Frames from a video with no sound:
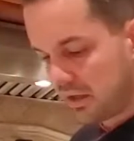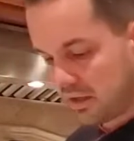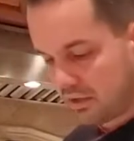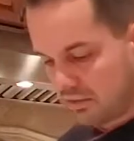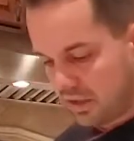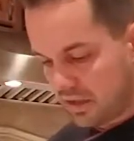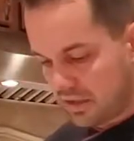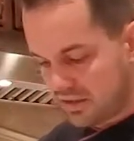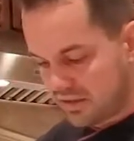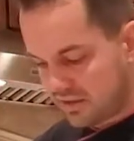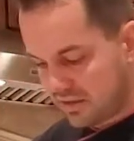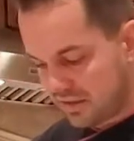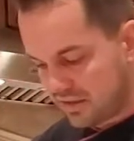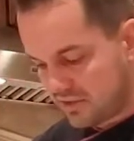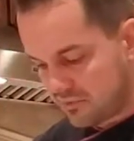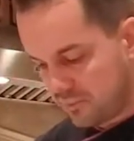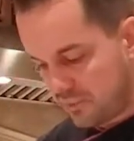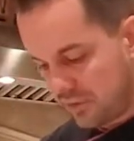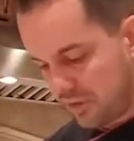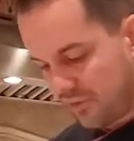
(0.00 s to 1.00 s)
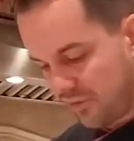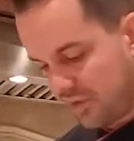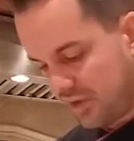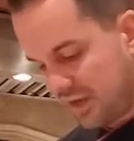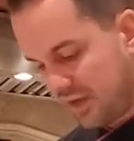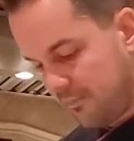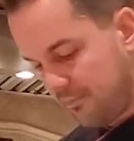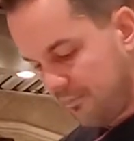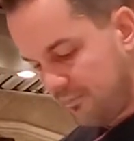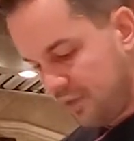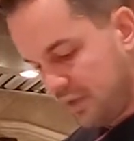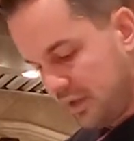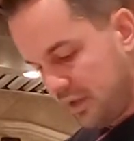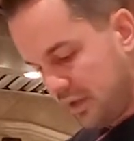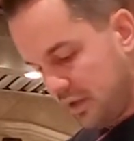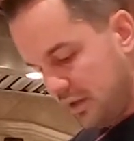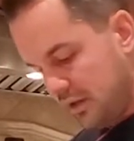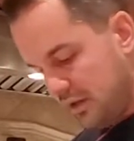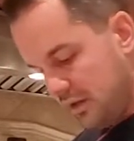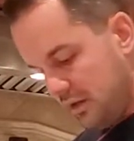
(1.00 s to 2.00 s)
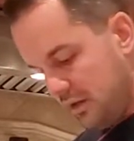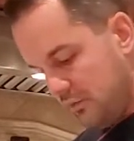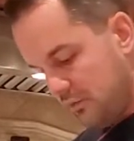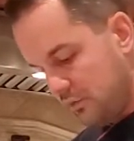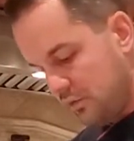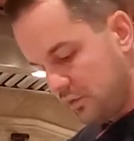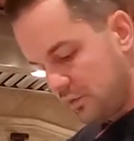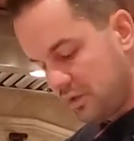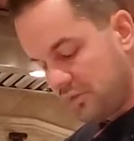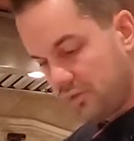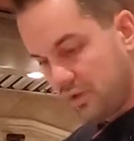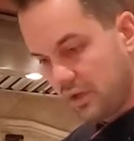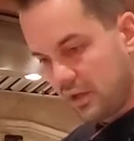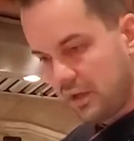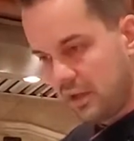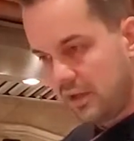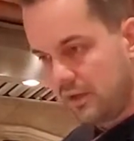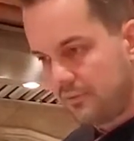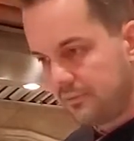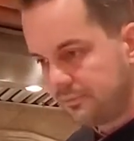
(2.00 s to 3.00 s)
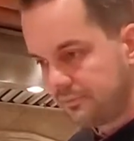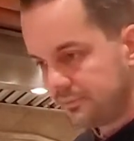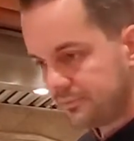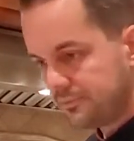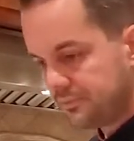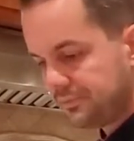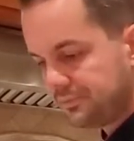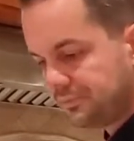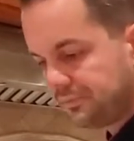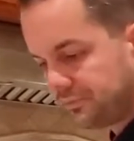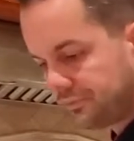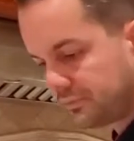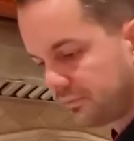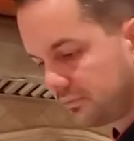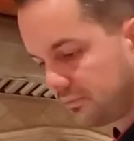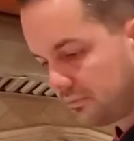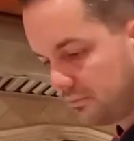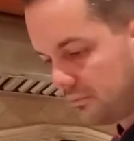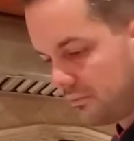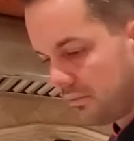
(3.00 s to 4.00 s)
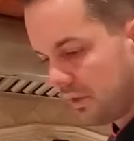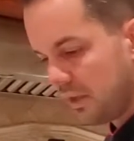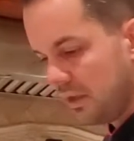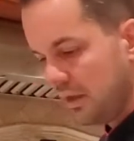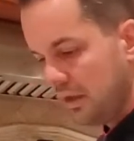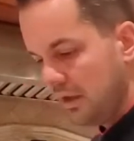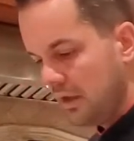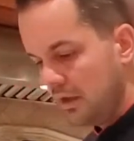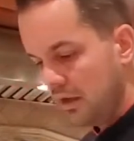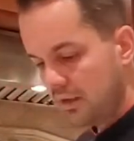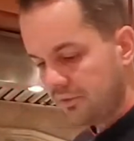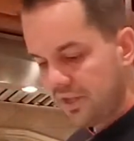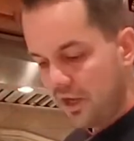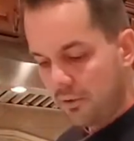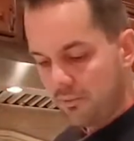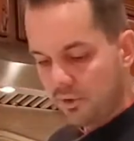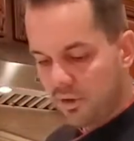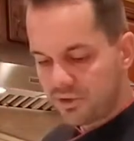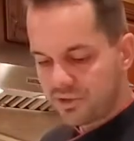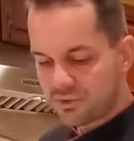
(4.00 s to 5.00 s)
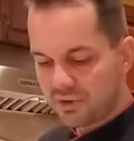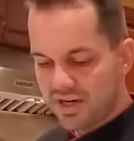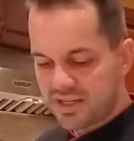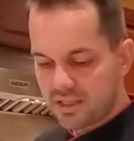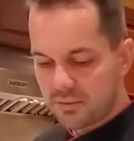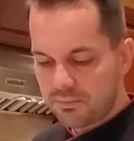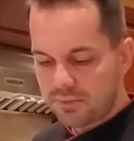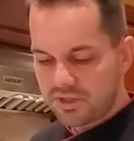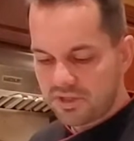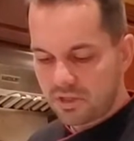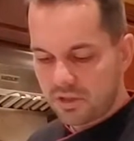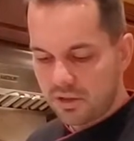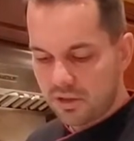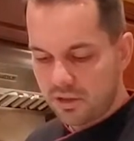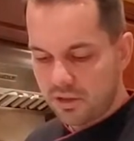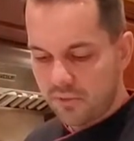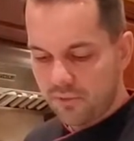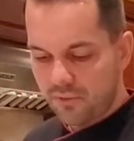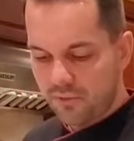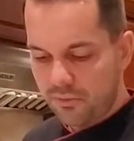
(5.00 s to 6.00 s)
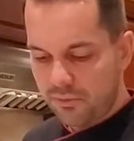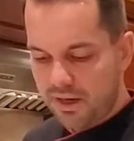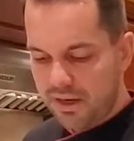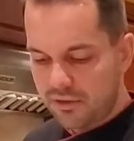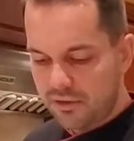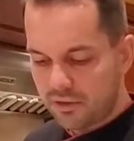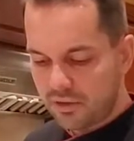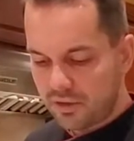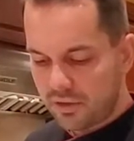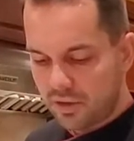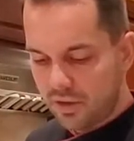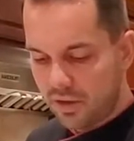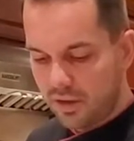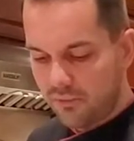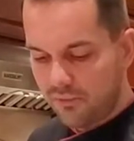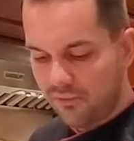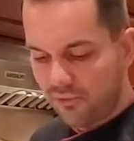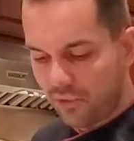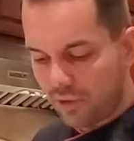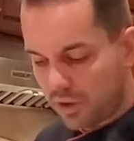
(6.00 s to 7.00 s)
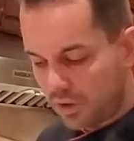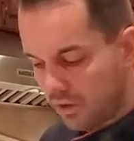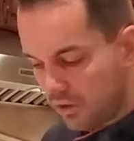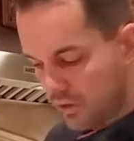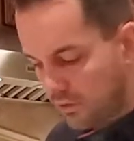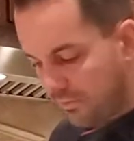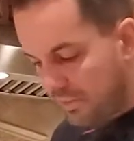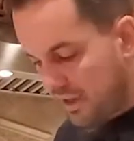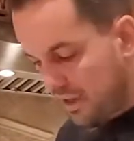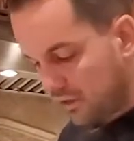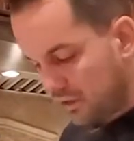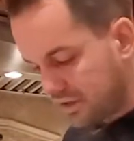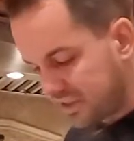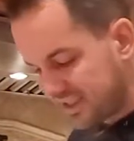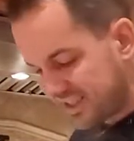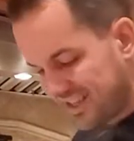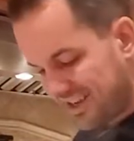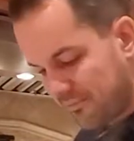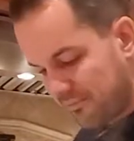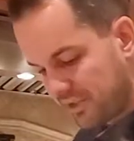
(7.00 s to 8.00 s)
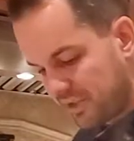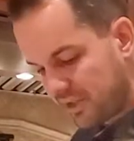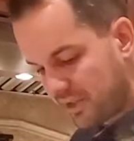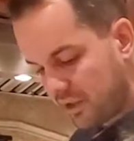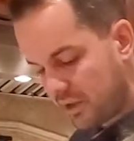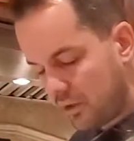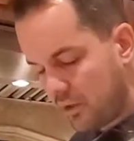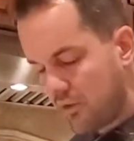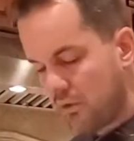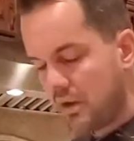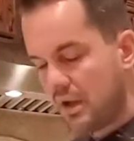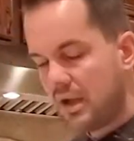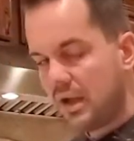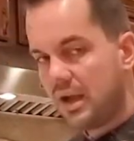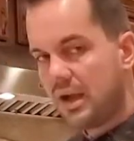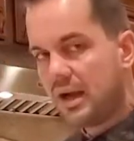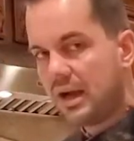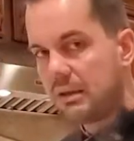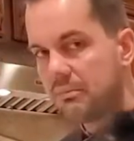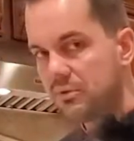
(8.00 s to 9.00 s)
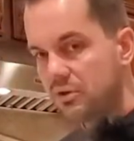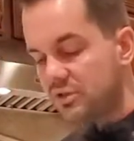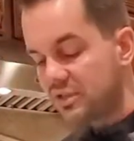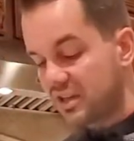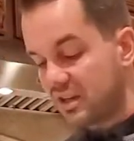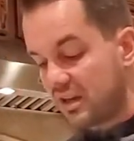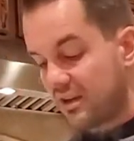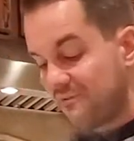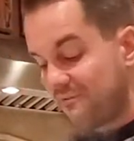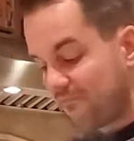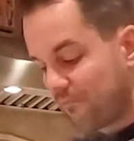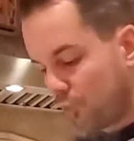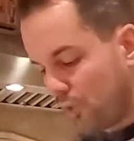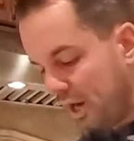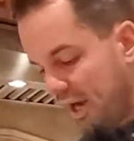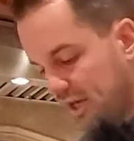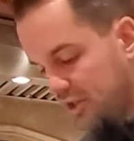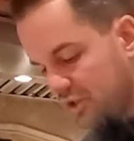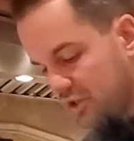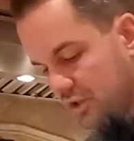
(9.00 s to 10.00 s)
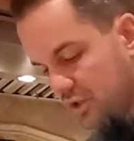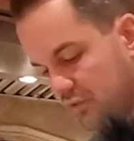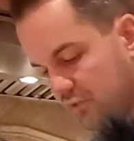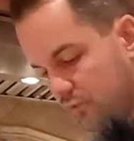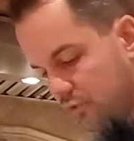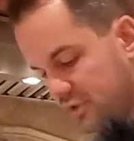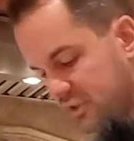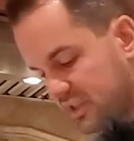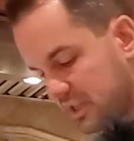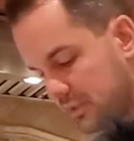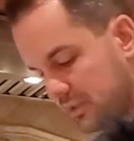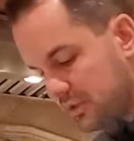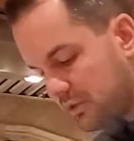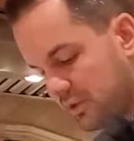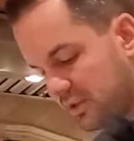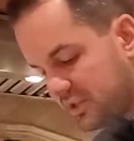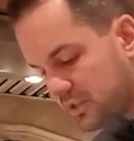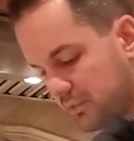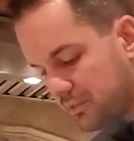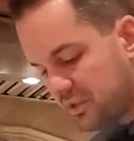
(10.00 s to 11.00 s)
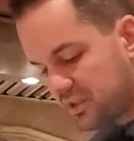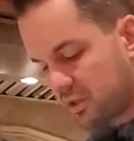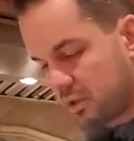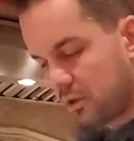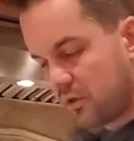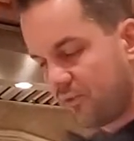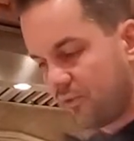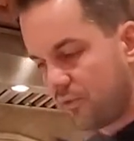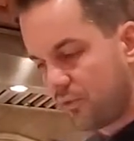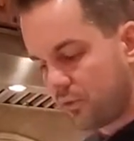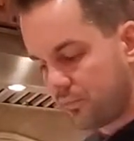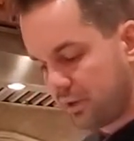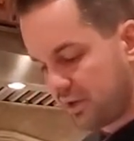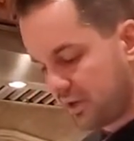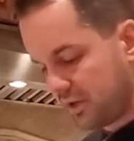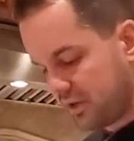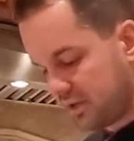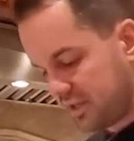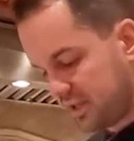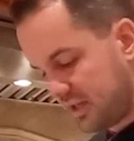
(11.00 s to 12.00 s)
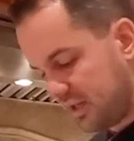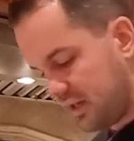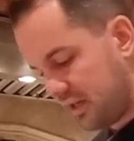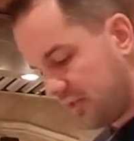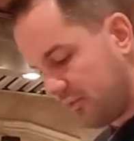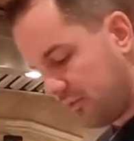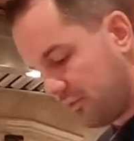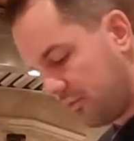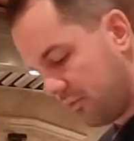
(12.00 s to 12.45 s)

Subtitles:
ingredients at this point of time. We'll do the vanilla. Now most recipes don't call for powder, for cocoa powder. Some do. I'm using a fraction of what some of the recipes call for because I never